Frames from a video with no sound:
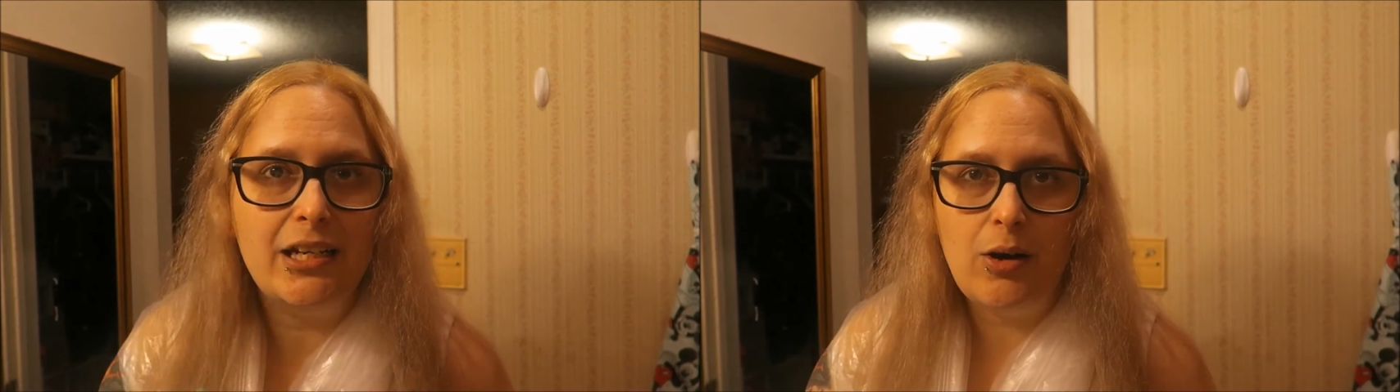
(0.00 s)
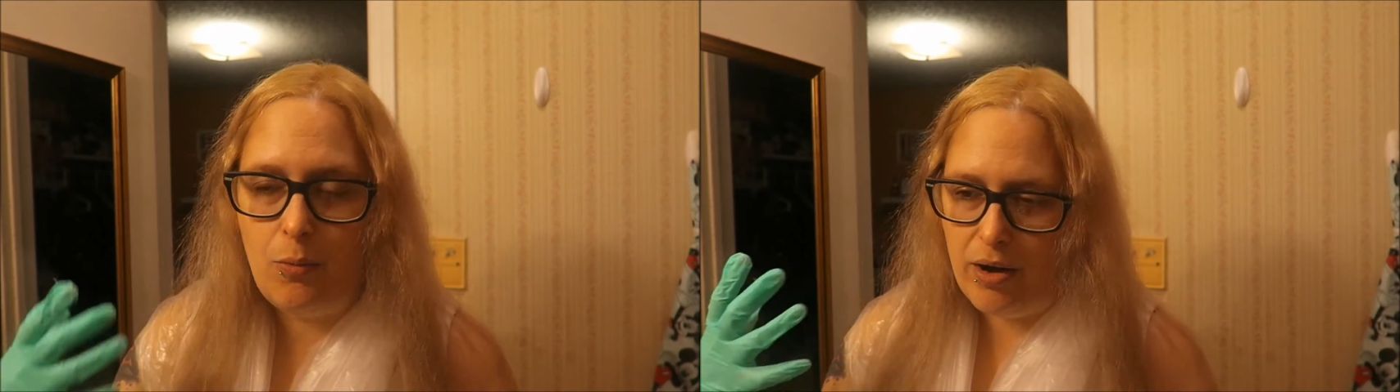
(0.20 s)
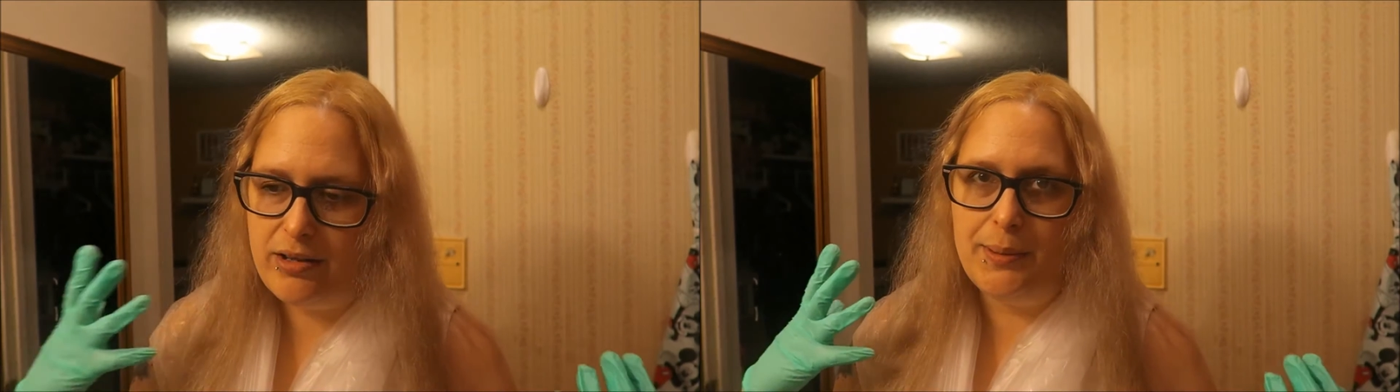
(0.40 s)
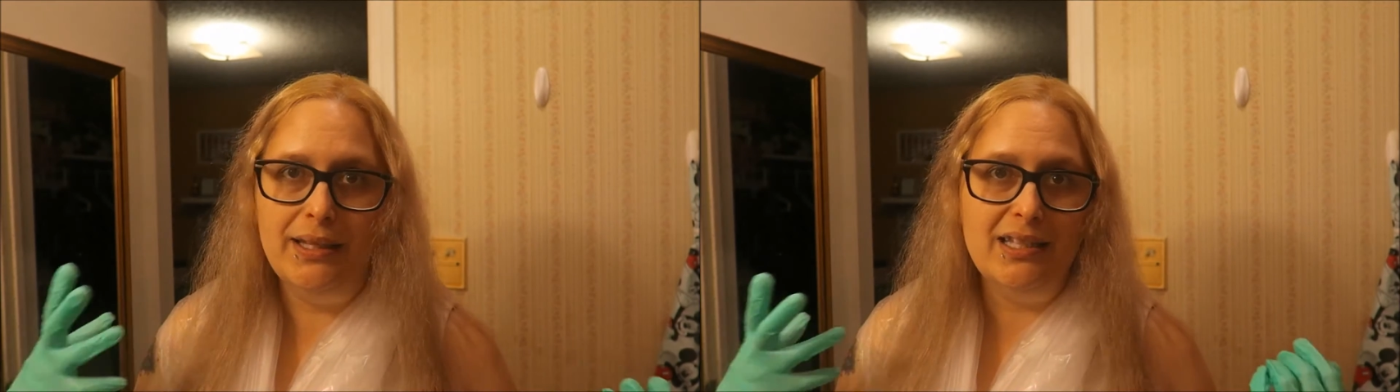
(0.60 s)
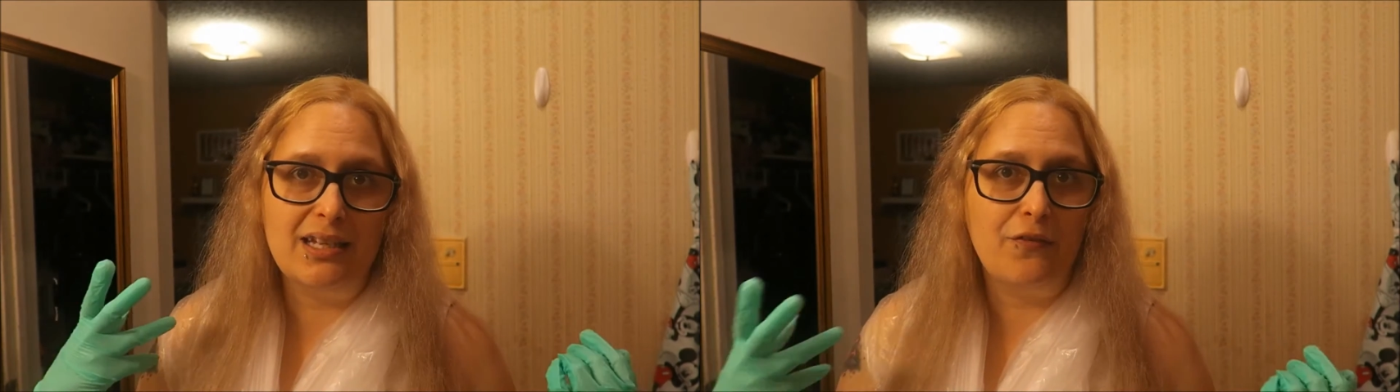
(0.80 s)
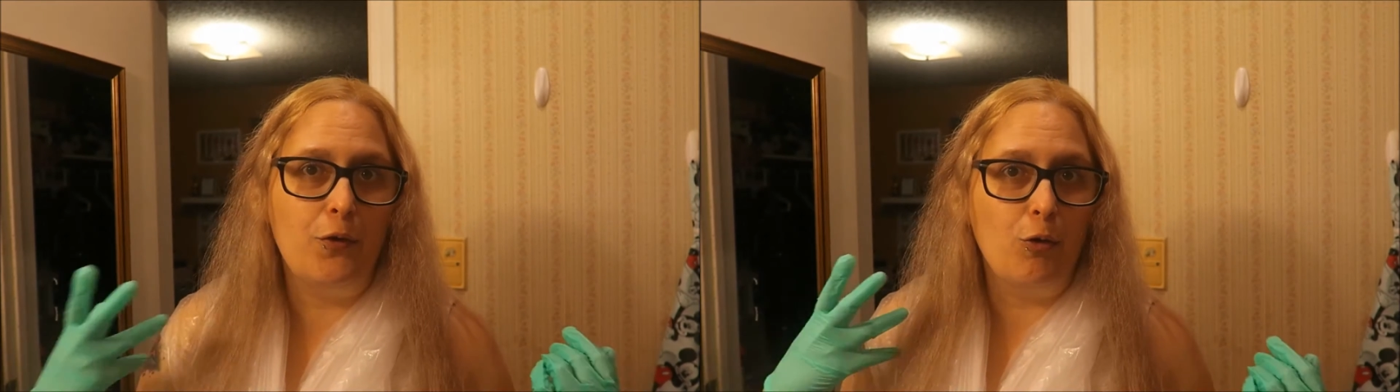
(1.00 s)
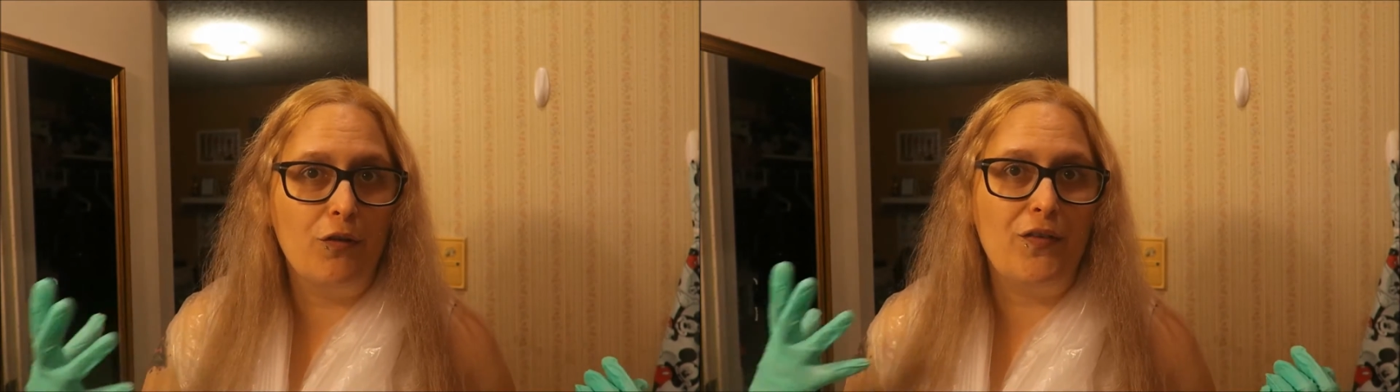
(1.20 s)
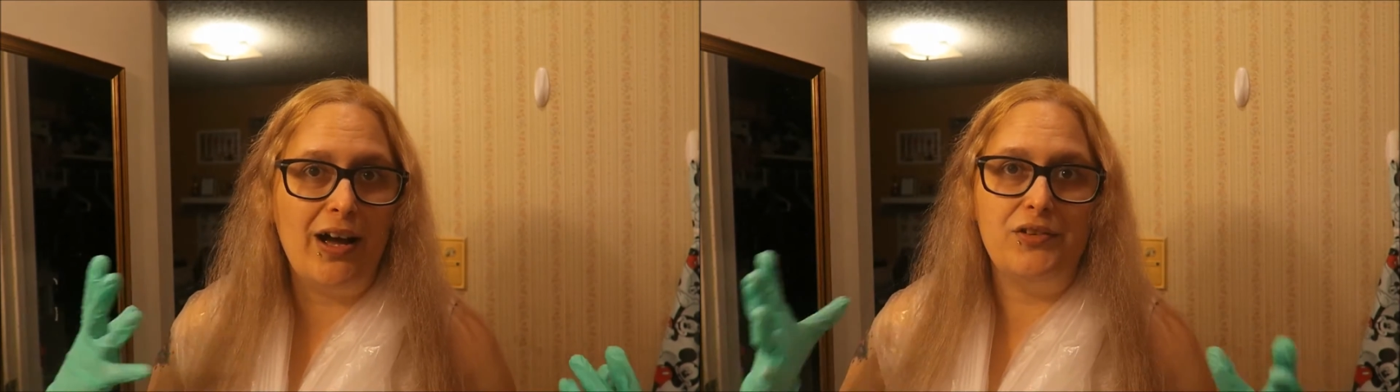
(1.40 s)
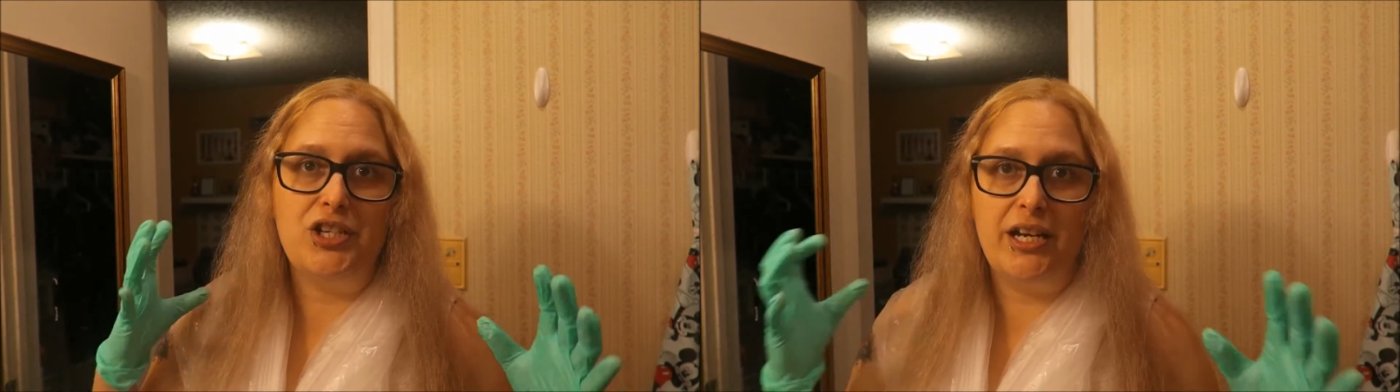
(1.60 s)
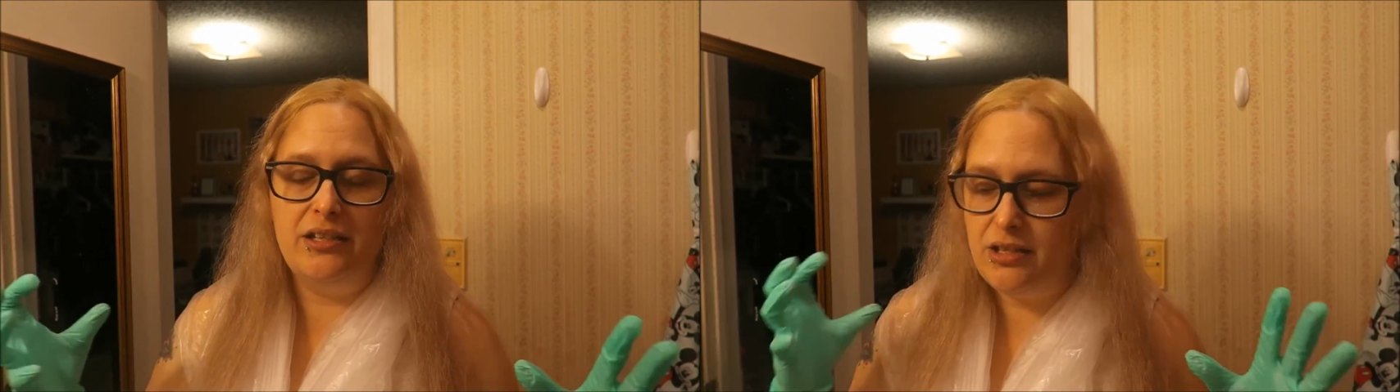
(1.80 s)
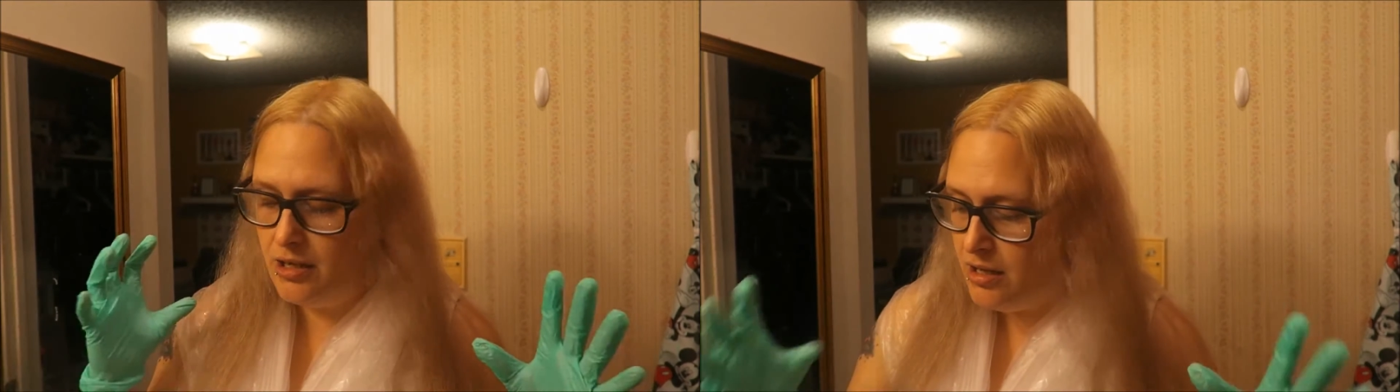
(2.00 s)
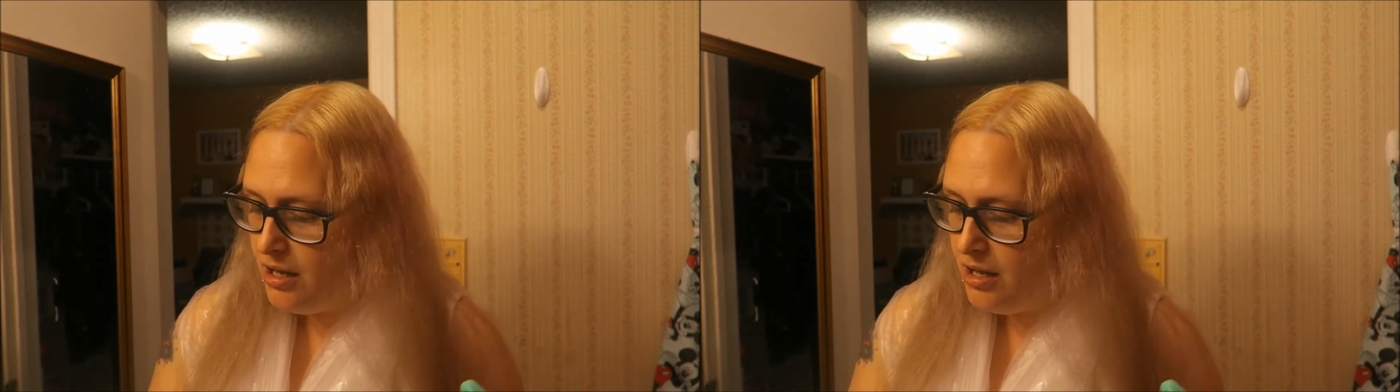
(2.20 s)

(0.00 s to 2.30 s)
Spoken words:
You know, I want it to be at least like 4 or 5 shades